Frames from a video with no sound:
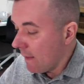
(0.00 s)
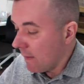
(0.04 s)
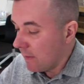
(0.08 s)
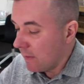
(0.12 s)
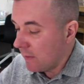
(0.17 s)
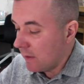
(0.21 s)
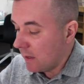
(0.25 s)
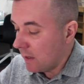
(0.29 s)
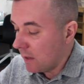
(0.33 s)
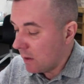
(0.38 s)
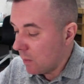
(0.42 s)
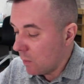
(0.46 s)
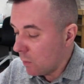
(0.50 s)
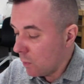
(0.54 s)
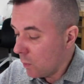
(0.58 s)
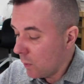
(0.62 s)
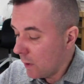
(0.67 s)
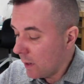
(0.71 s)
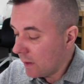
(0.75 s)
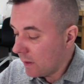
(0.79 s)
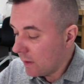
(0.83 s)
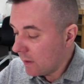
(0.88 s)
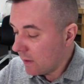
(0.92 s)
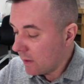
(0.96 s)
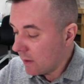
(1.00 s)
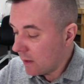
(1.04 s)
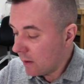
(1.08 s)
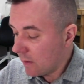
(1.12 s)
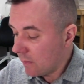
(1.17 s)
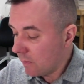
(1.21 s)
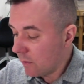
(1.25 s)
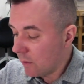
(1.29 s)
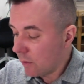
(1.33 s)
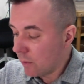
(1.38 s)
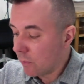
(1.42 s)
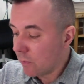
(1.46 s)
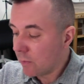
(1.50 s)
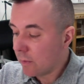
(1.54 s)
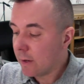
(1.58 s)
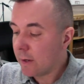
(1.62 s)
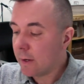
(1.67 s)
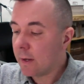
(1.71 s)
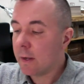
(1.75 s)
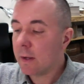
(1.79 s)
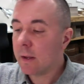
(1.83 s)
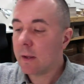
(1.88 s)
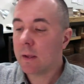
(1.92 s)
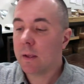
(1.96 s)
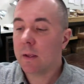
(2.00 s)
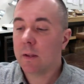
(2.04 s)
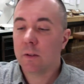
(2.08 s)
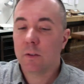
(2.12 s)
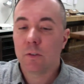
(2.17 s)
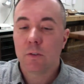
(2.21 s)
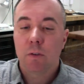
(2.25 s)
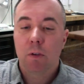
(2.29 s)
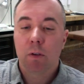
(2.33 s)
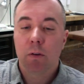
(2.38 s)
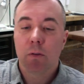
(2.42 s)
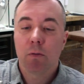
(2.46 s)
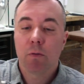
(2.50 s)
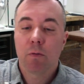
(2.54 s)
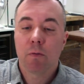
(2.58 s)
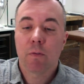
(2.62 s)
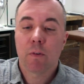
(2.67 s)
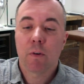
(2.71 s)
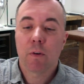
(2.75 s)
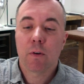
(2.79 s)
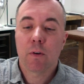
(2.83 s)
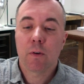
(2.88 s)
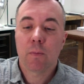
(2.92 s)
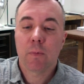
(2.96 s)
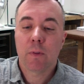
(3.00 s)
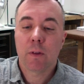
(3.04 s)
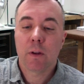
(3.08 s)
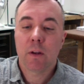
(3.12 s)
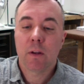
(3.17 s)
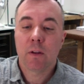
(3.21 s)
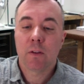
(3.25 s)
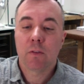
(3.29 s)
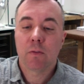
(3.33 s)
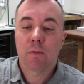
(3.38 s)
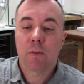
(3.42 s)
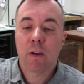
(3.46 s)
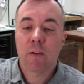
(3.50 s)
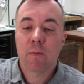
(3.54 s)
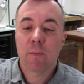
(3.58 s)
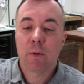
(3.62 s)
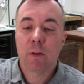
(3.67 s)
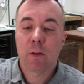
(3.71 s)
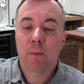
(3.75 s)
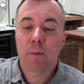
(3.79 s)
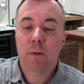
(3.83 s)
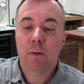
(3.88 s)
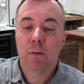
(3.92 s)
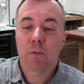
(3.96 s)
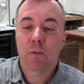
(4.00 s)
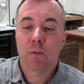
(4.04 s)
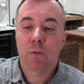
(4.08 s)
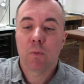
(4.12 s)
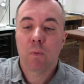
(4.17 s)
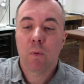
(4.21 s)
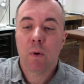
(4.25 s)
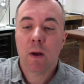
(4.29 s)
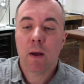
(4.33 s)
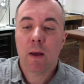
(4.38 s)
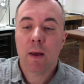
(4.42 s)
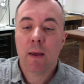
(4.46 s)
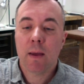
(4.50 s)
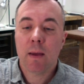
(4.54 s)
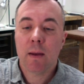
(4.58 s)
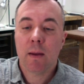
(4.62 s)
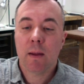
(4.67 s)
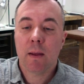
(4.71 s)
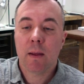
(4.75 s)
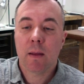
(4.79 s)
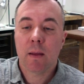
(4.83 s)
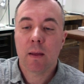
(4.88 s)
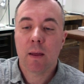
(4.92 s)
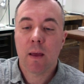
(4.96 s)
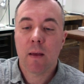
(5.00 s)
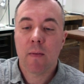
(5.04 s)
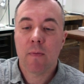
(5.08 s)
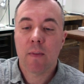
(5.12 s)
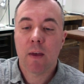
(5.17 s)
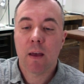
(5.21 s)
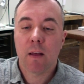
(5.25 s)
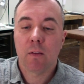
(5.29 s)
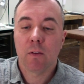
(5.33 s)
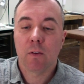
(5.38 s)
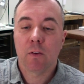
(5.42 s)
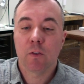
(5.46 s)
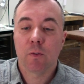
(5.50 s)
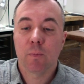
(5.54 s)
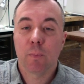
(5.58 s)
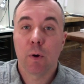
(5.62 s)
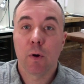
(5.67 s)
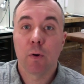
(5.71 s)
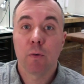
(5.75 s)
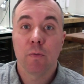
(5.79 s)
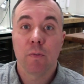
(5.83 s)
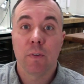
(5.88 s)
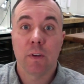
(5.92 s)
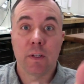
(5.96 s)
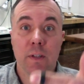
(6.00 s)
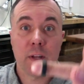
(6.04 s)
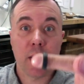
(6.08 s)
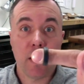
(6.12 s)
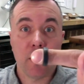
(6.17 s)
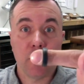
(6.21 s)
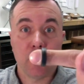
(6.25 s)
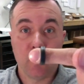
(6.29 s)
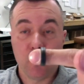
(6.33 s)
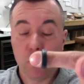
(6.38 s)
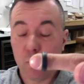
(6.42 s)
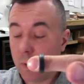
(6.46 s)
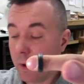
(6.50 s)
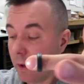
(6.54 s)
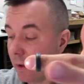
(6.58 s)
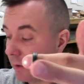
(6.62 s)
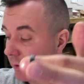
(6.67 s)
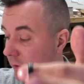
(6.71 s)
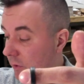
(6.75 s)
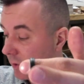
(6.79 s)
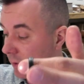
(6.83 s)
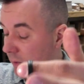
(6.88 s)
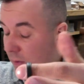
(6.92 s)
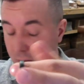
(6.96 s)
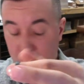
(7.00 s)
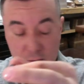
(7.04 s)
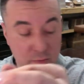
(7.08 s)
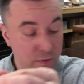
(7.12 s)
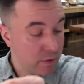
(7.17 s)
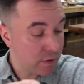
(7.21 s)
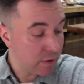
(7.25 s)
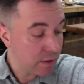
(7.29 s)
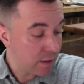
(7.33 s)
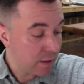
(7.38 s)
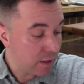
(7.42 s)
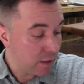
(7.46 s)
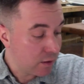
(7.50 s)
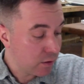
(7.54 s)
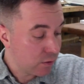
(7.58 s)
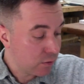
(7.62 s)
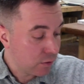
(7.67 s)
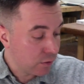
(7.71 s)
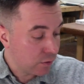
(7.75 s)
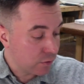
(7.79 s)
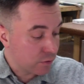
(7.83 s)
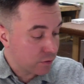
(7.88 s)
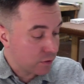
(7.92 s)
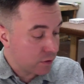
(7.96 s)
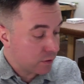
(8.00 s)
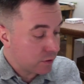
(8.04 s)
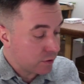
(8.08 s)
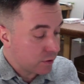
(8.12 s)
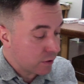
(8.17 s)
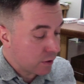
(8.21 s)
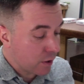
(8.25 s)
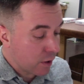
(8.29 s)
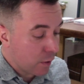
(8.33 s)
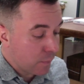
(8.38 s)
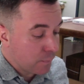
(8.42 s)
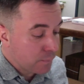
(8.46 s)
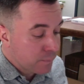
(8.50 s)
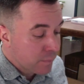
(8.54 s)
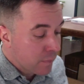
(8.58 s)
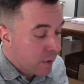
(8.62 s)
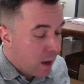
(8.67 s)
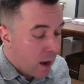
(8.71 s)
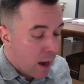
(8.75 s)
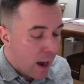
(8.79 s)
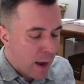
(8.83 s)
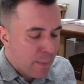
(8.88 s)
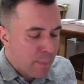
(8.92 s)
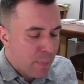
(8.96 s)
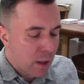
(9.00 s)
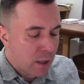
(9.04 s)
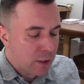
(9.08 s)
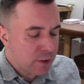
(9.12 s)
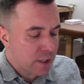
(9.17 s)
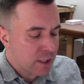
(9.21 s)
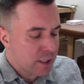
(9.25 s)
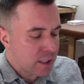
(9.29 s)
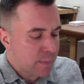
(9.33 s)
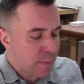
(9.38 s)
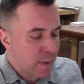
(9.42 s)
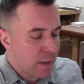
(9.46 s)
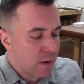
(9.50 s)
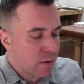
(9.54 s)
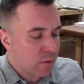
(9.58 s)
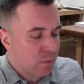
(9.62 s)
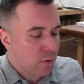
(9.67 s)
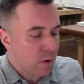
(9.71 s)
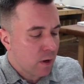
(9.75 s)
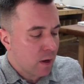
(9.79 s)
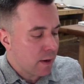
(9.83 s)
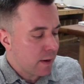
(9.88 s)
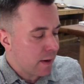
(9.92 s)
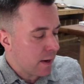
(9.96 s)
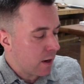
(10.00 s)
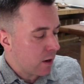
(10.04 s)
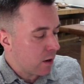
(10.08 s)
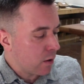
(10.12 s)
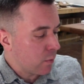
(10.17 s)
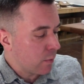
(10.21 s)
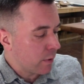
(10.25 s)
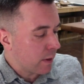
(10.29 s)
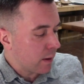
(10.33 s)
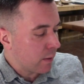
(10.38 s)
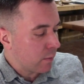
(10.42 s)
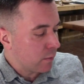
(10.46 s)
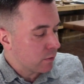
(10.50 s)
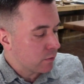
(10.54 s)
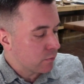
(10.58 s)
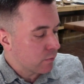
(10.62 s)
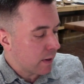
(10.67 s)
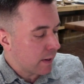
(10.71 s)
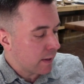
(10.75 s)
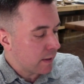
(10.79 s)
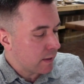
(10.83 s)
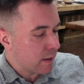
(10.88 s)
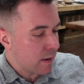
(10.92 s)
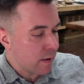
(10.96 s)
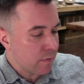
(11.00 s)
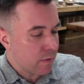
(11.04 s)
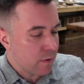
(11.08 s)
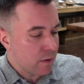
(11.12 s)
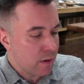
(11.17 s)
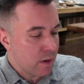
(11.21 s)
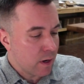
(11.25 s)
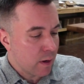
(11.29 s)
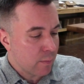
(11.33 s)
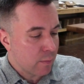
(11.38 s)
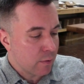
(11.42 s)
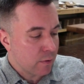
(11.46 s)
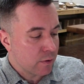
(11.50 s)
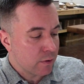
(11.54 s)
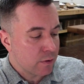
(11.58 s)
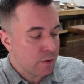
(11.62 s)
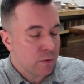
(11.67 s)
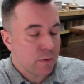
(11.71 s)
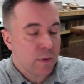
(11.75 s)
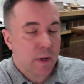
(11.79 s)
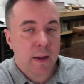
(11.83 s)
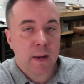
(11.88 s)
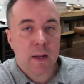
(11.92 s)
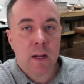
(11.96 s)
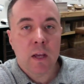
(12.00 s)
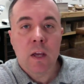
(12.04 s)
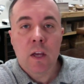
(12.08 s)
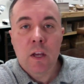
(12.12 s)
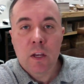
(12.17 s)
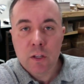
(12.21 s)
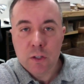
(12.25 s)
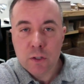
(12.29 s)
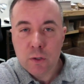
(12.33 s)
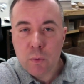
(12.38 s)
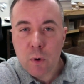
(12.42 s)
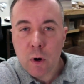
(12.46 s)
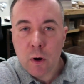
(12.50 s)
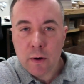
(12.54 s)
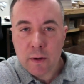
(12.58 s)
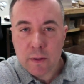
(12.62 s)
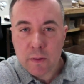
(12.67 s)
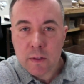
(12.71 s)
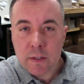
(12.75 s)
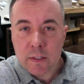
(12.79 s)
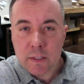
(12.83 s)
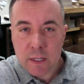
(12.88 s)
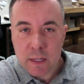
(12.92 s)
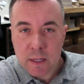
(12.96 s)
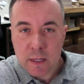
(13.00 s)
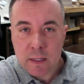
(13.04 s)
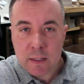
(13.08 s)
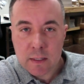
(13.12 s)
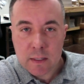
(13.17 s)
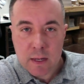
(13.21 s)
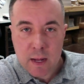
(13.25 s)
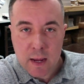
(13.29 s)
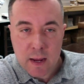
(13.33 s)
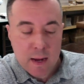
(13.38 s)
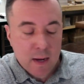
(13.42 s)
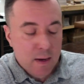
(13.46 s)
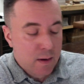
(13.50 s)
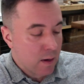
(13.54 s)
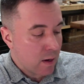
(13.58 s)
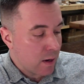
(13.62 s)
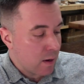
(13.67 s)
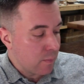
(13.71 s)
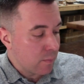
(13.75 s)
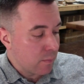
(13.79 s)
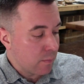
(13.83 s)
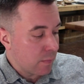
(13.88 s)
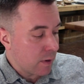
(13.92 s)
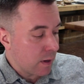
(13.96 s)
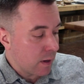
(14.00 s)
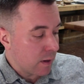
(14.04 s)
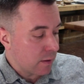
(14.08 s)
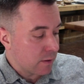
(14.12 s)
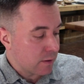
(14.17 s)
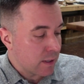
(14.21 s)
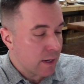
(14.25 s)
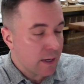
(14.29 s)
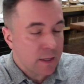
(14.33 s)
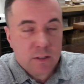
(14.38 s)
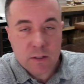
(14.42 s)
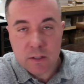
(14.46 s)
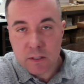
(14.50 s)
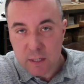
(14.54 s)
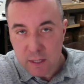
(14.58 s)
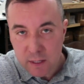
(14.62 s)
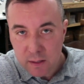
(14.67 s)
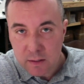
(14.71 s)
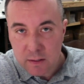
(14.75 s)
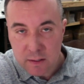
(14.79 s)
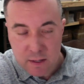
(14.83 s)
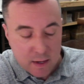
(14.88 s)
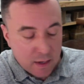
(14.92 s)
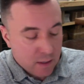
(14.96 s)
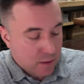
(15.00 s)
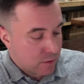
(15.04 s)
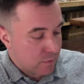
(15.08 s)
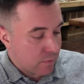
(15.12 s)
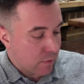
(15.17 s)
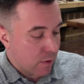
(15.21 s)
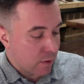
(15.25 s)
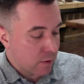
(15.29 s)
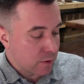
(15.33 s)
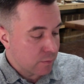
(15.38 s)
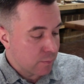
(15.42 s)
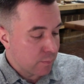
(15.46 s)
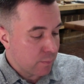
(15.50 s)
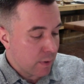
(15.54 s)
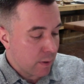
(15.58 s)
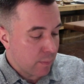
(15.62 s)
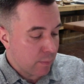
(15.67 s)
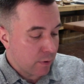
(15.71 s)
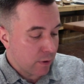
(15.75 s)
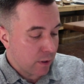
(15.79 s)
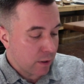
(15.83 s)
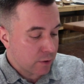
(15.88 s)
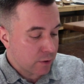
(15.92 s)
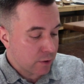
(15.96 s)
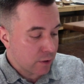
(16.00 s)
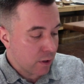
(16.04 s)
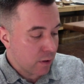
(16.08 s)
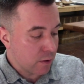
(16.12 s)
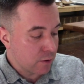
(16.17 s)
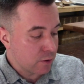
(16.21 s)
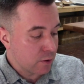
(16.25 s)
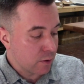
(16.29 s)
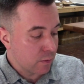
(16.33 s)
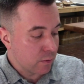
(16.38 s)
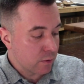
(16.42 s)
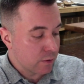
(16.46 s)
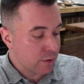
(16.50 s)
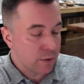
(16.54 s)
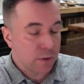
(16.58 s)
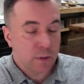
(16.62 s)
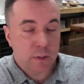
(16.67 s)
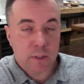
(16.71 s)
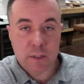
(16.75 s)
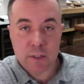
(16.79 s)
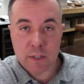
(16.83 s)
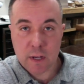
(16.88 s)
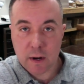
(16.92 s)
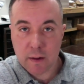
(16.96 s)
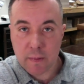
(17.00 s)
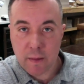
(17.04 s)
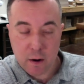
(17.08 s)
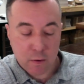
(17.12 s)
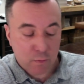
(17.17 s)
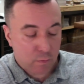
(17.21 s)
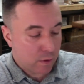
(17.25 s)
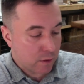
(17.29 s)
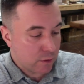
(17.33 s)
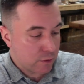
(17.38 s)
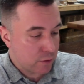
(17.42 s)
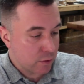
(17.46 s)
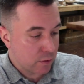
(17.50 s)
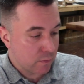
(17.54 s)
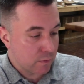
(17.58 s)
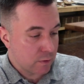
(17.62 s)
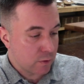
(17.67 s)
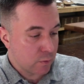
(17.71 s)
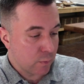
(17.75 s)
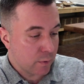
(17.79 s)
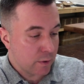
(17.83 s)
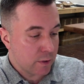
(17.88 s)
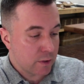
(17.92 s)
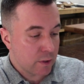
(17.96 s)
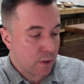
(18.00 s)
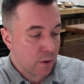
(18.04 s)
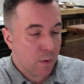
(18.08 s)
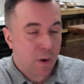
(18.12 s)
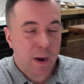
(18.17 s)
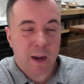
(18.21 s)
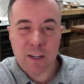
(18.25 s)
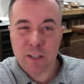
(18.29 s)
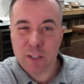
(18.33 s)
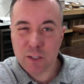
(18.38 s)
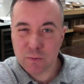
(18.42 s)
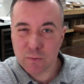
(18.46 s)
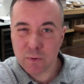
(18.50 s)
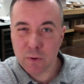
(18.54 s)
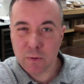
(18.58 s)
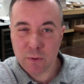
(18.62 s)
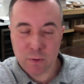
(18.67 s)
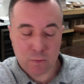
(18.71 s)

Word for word: the width of the ring to confirm that it is 5 millimeters wide, and that looks perfect as well. So everything here looks good to go. I apologize, I made a, an error when I was writing down the number, the due date. You are in the 10 day, um, uh, today's the 10th day as far as production goes, so we're still inside of that rush service window. I just wrote